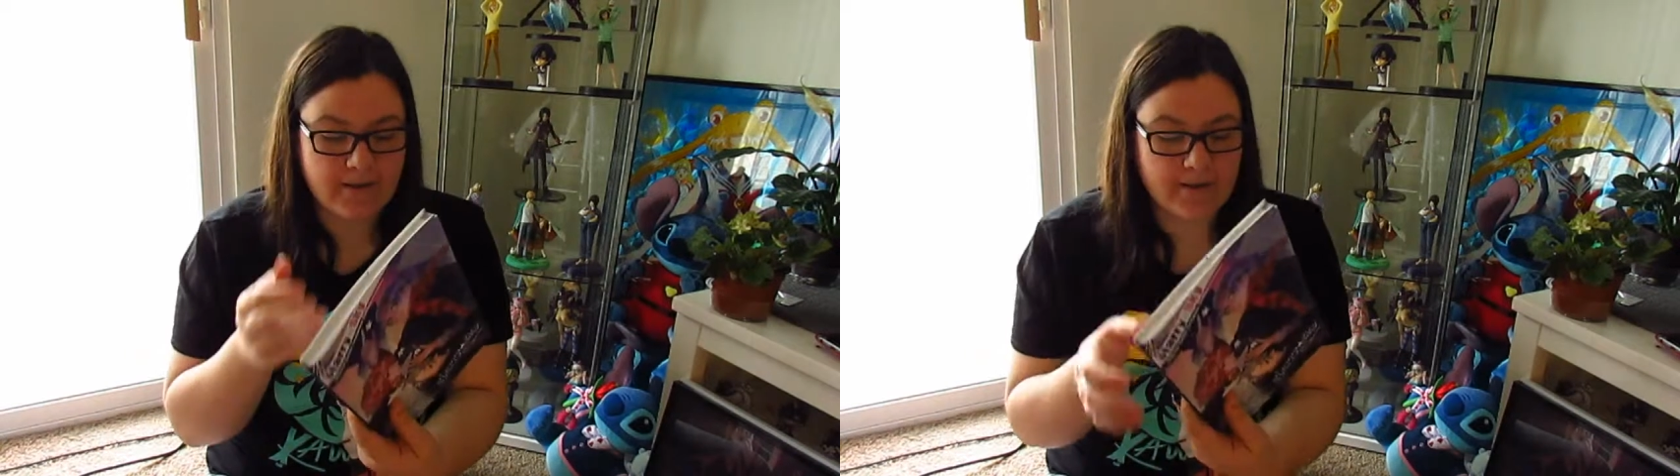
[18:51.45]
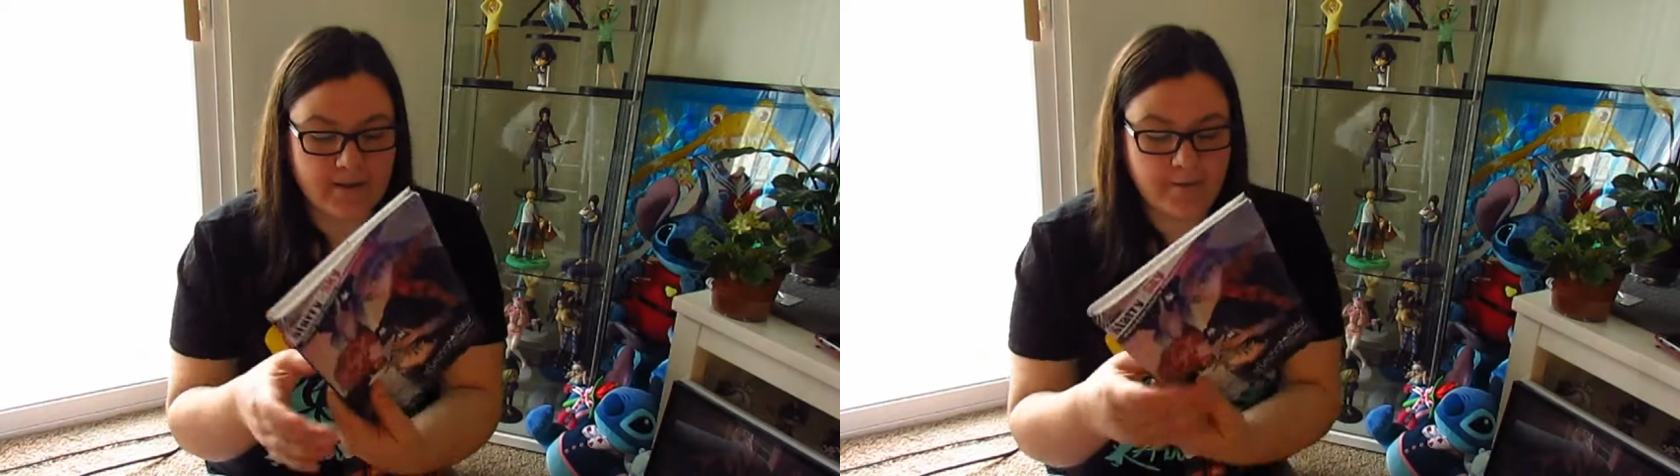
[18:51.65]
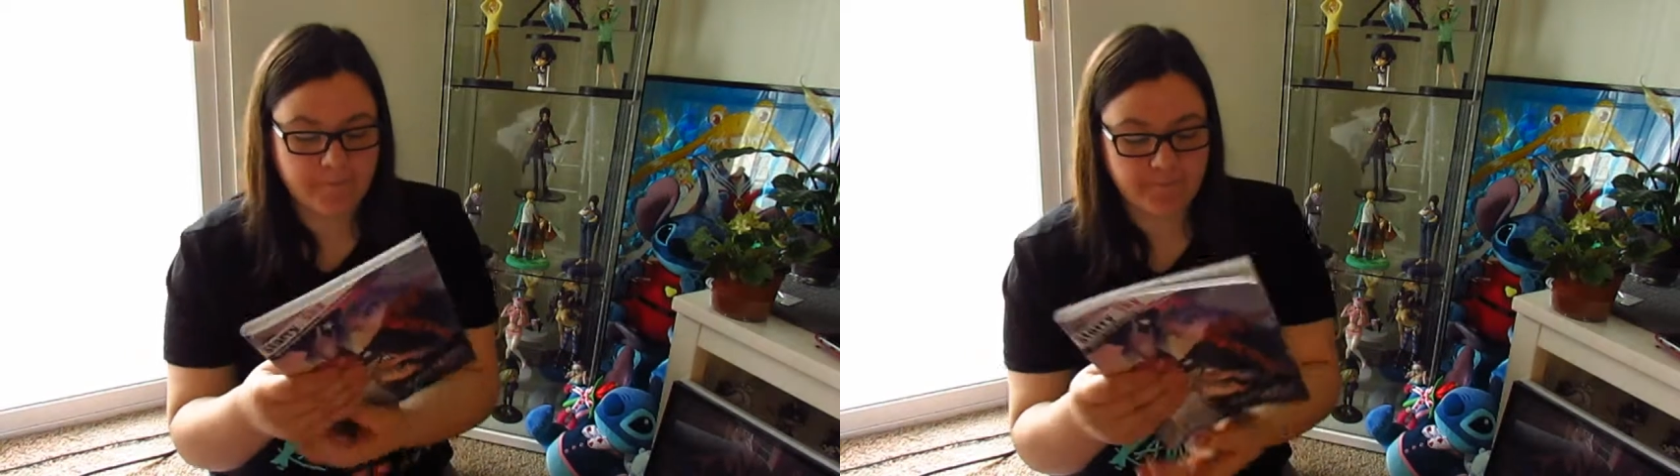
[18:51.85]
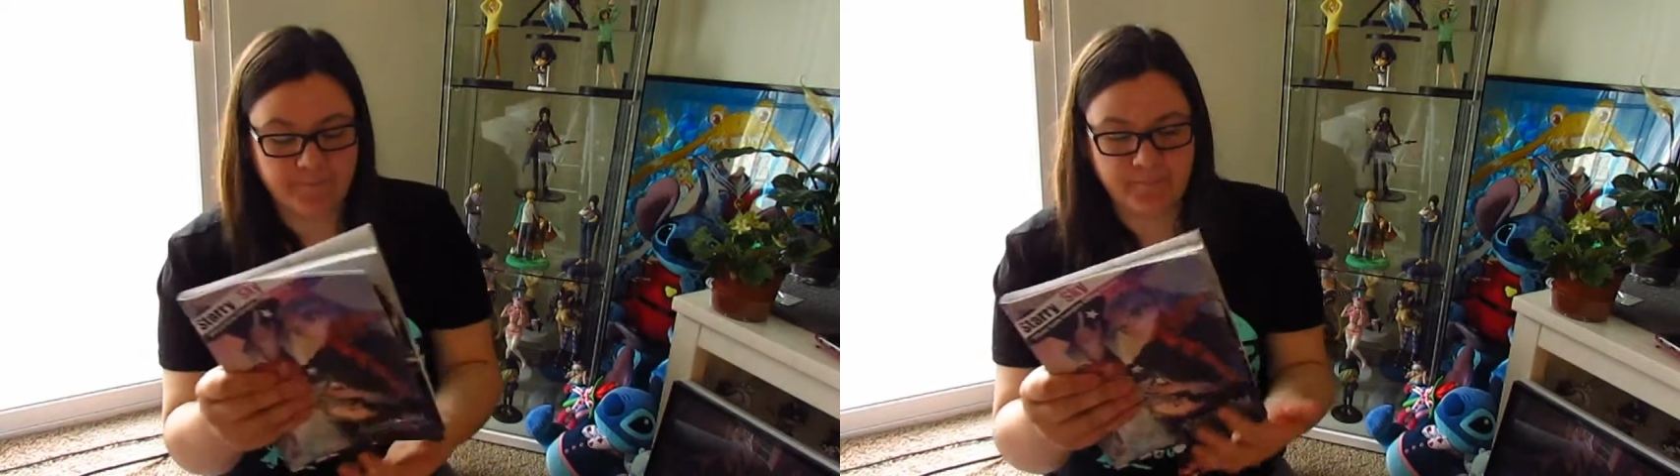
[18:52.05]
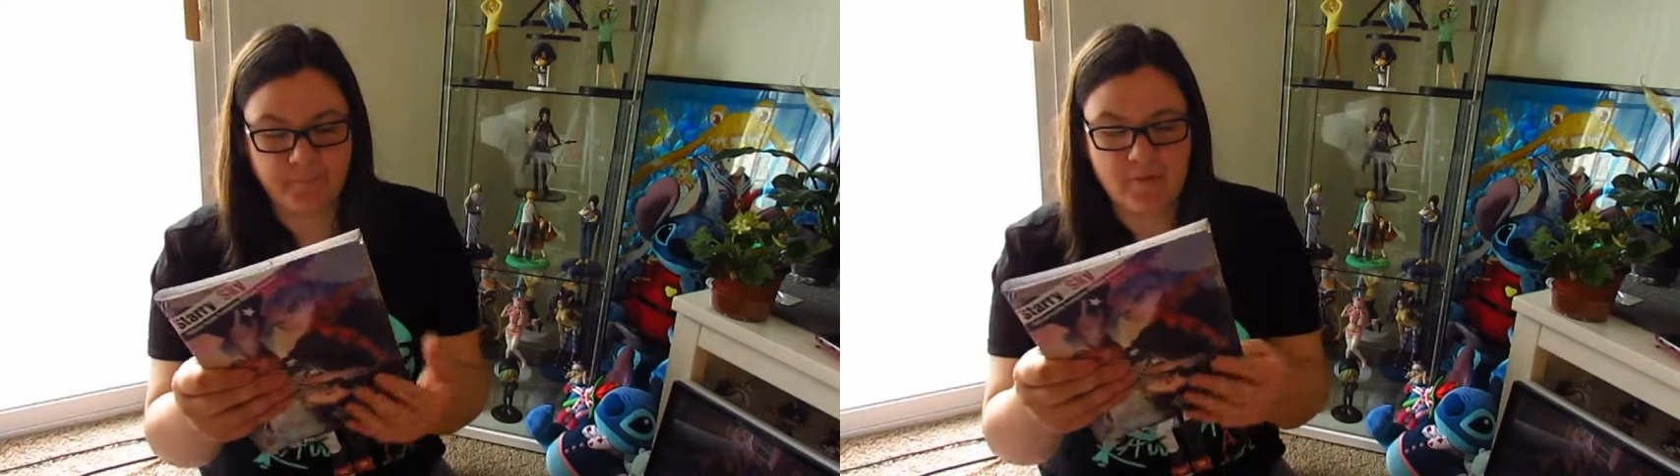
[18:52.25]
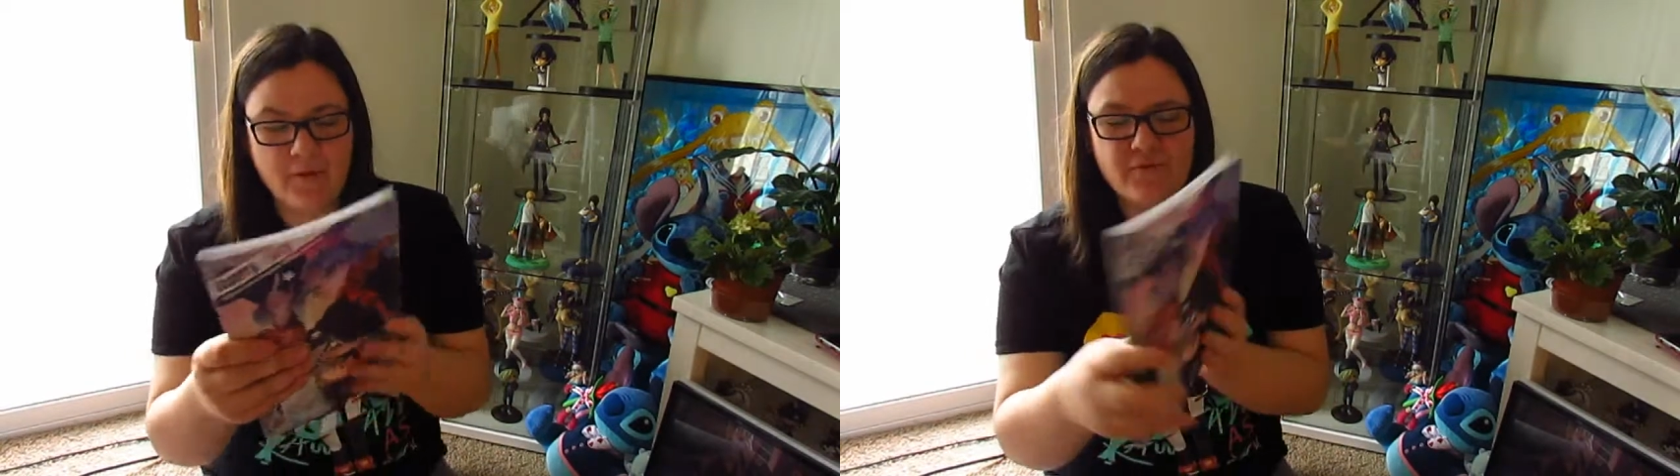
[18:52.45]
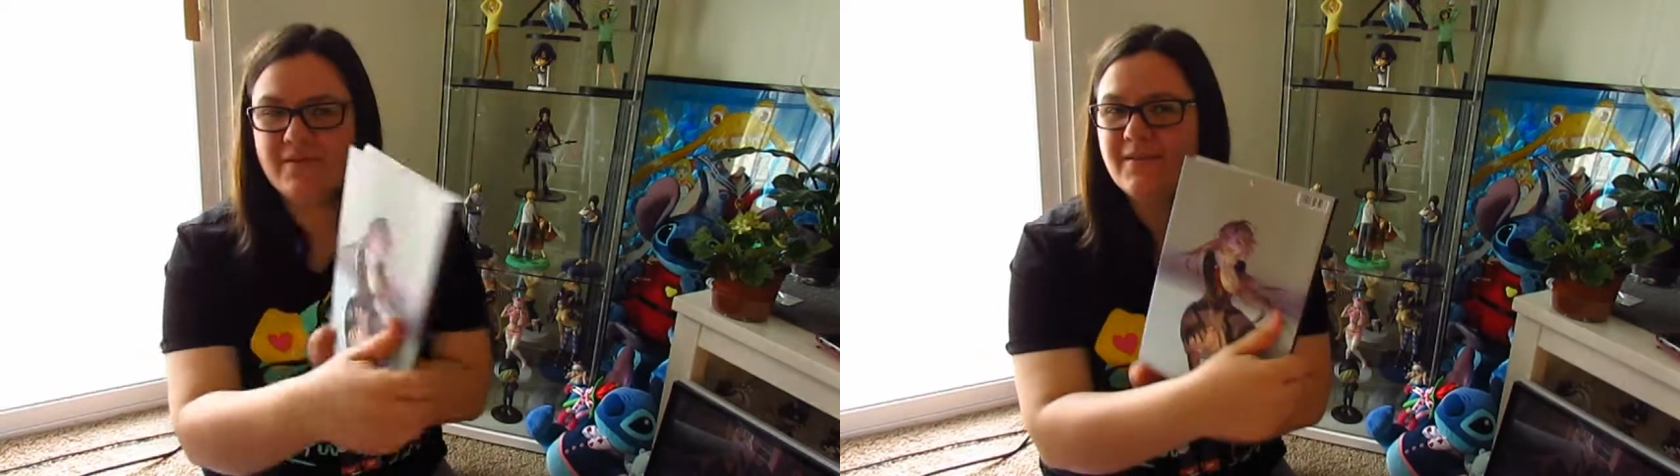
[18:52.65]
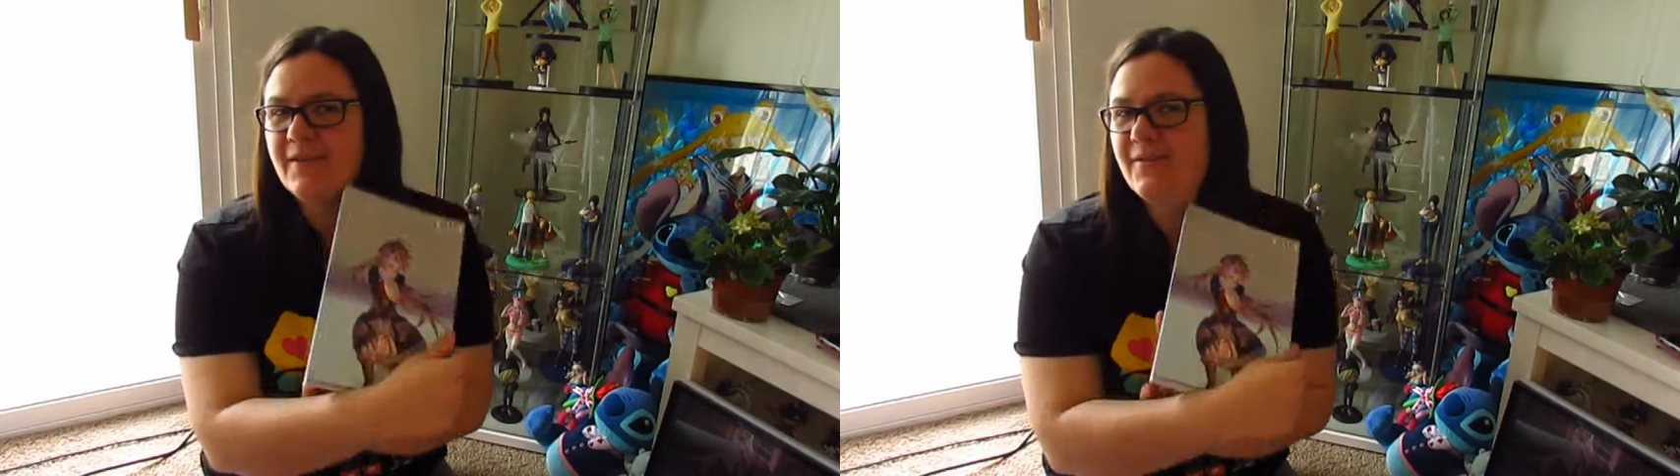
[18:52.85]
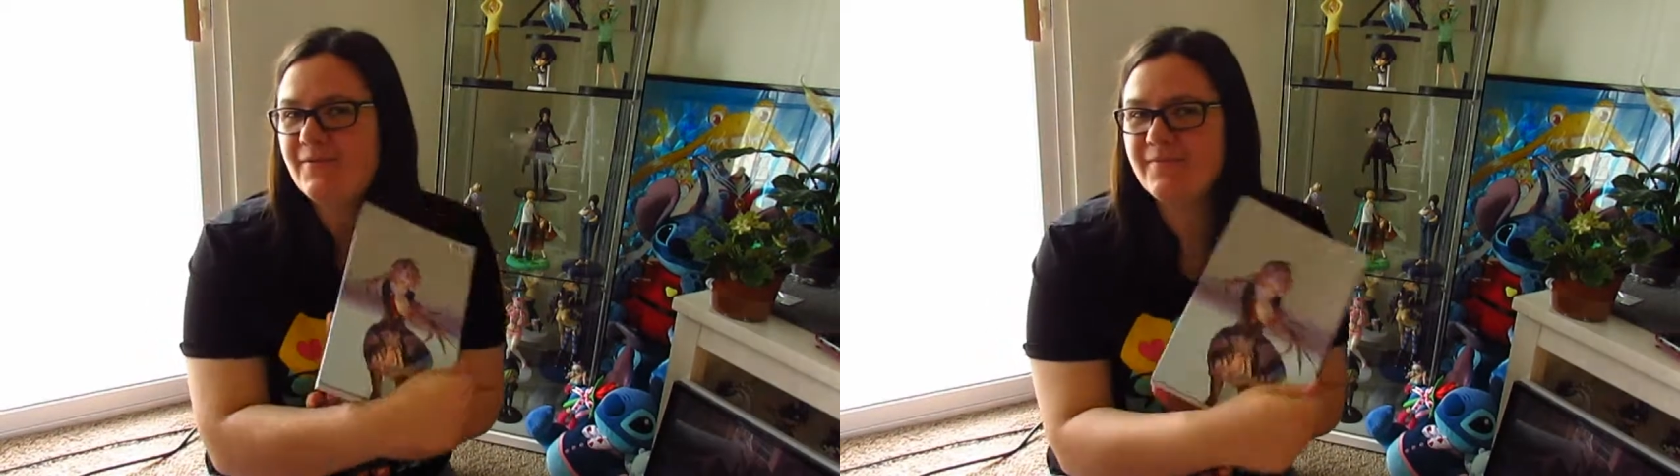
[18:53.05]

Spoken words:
Oh, she's cute.